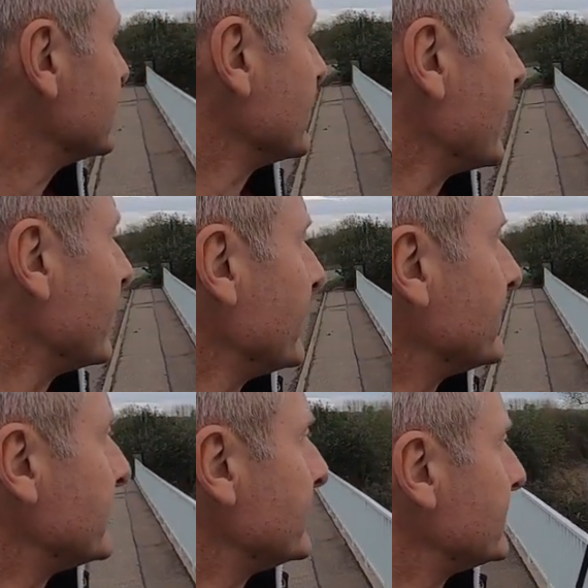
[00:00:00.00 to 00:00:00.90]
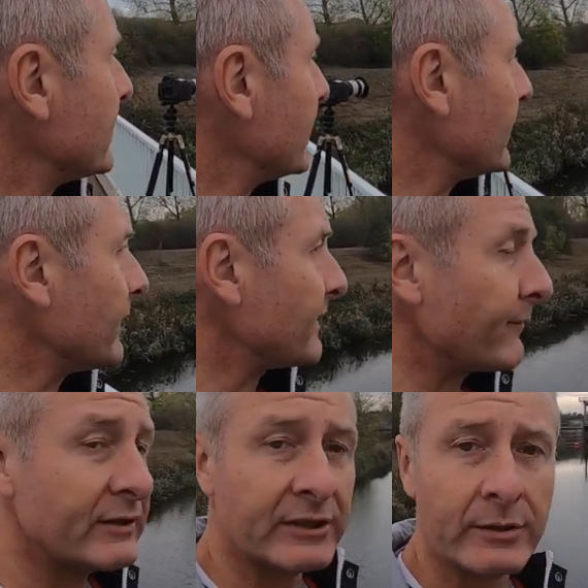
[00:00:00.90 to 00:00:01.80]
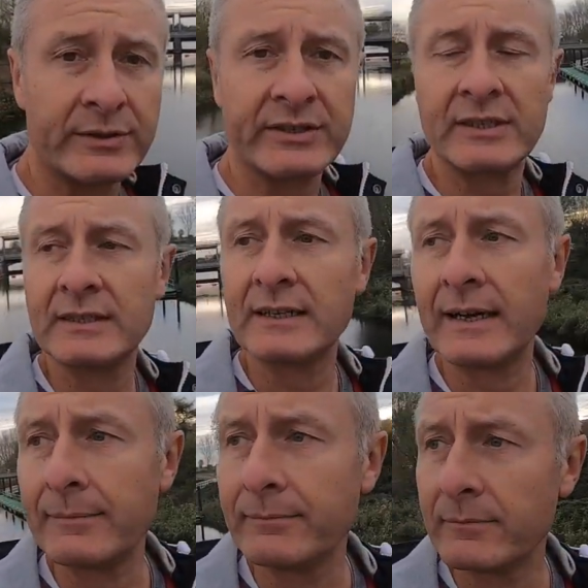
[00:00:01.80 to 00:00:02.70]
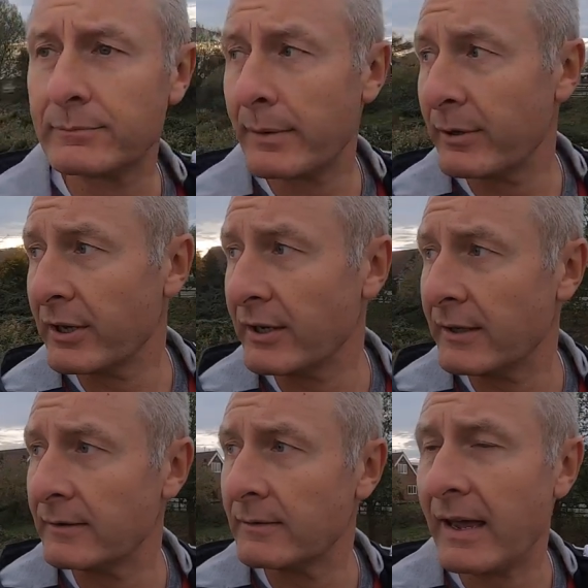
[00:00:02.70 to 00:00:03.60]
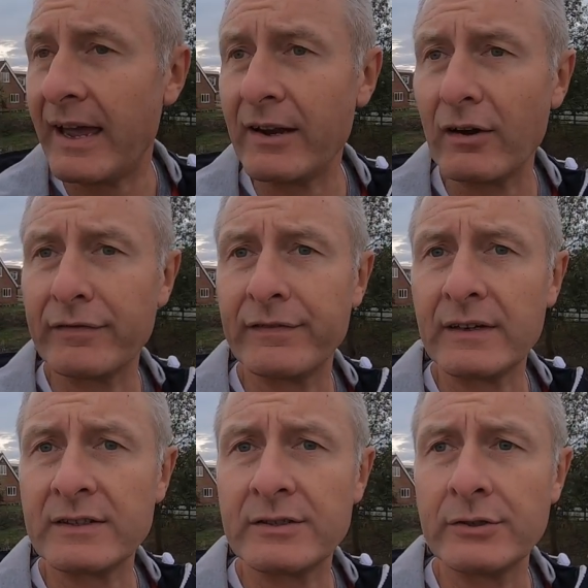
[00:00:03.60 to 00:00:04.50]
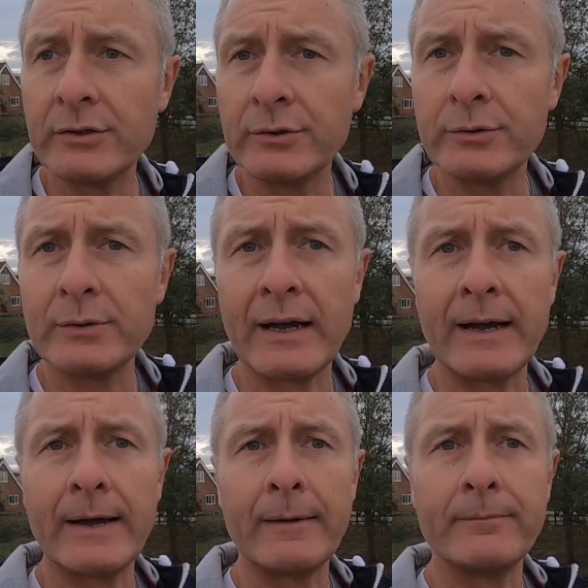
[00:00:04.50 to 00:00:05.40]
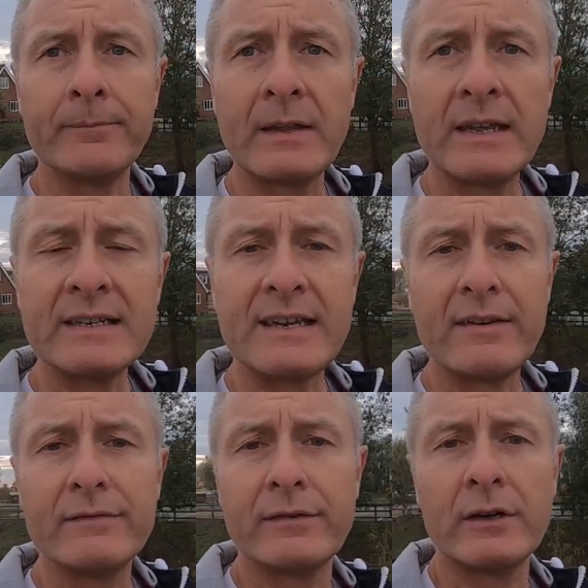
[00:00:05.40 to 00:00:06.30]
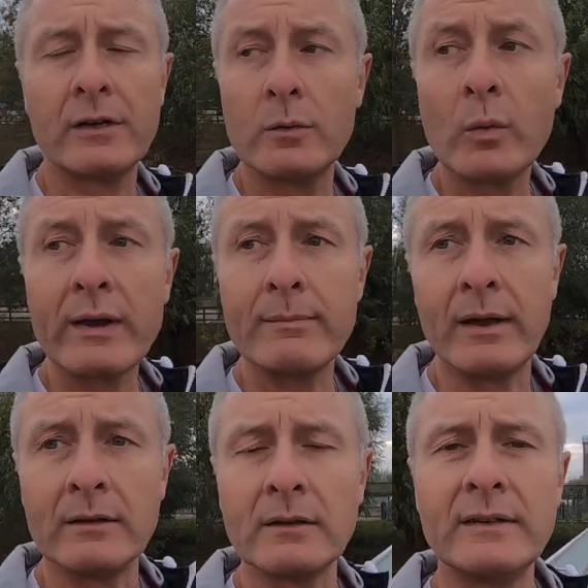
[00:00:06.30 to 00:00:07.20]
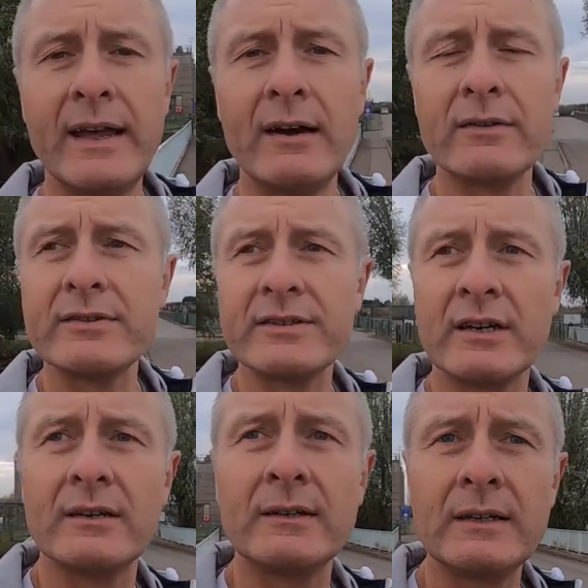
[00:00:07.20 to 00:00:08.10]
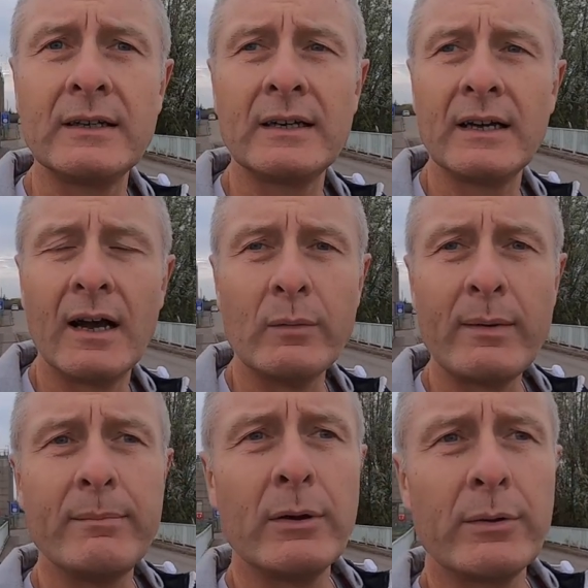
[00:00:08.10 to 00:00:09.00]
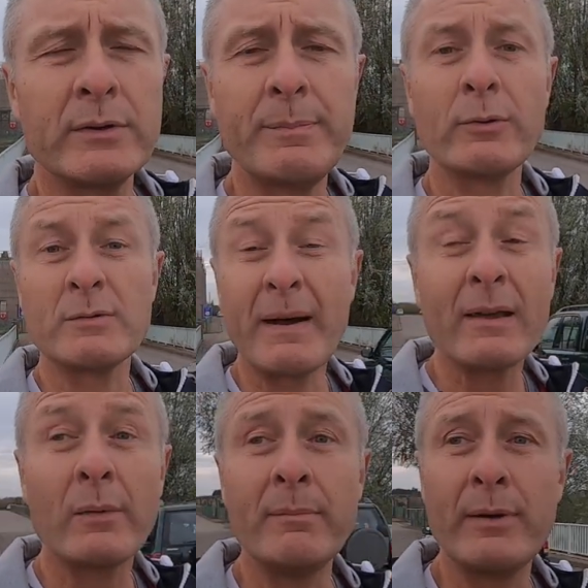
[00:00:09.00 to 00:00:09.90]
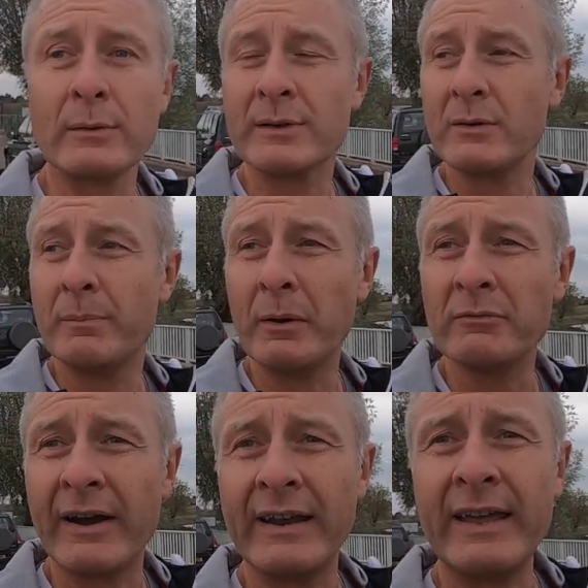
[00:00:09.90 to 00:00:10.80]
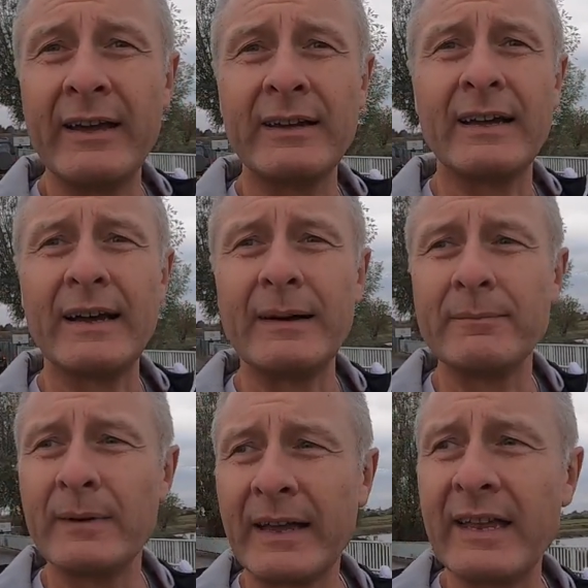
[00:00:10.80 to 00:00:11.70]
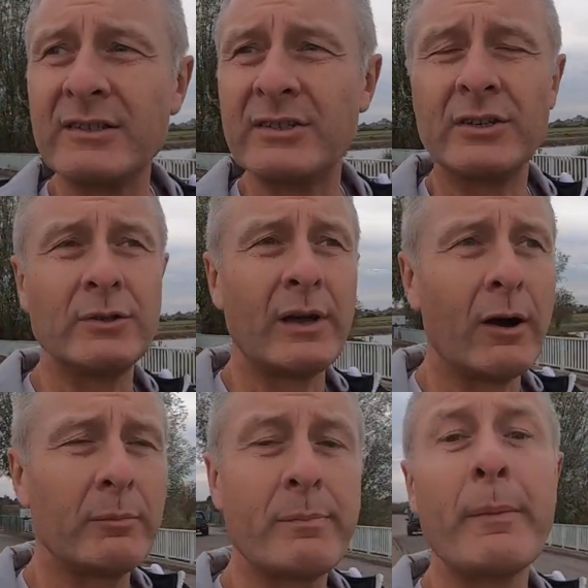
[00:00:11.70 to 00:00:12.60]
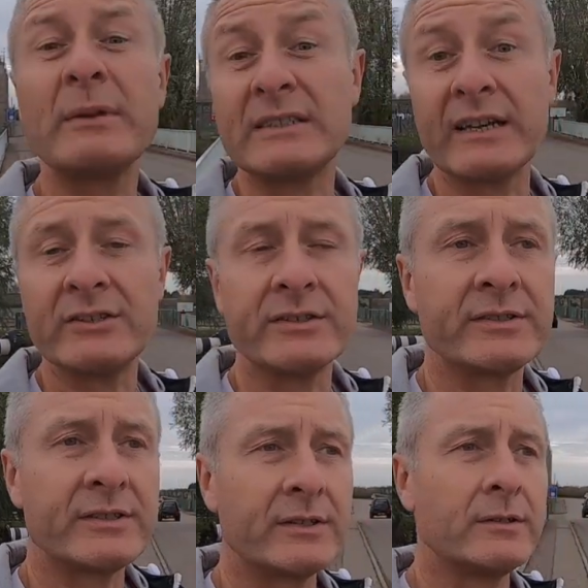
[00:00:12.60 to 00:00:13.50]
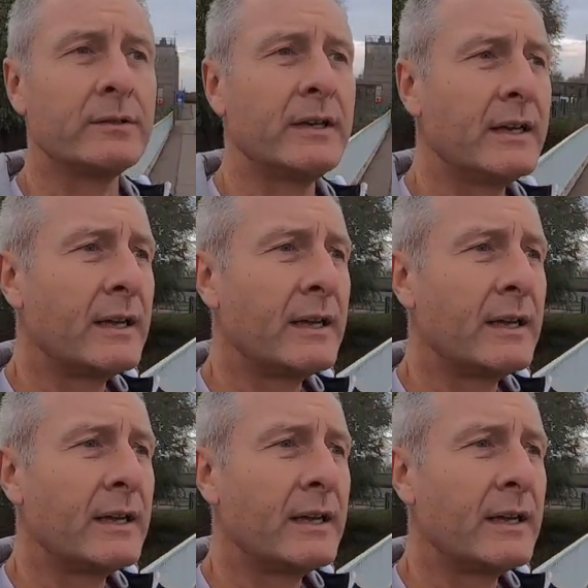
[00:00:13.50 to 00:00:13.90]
So yeah, this is Denver Sluice. I'm probably gonna head off to Denver Windmill now. There's a windmill that was built, as many windmills that were built around here, again to help the pumping stations, to